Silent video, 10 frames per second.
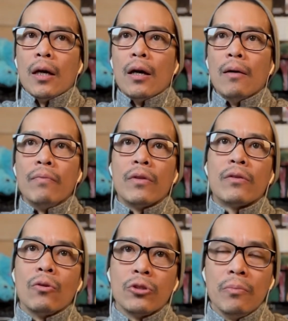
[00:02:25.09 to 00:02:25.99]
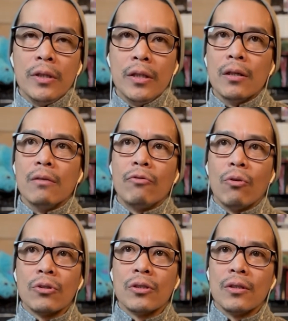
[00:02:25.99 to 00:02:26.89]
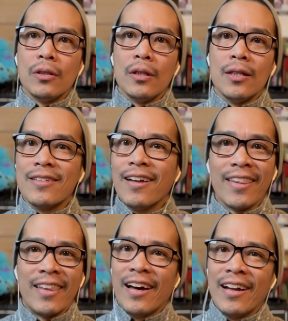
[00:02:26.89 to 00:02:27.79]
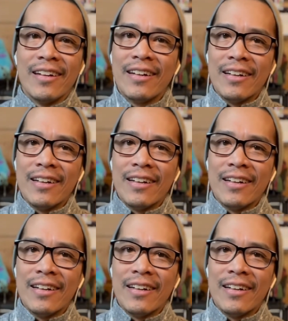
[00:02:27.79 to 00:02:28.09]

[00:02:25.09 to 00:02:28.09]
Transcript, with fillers: Um, social media, unfortunately, is not that.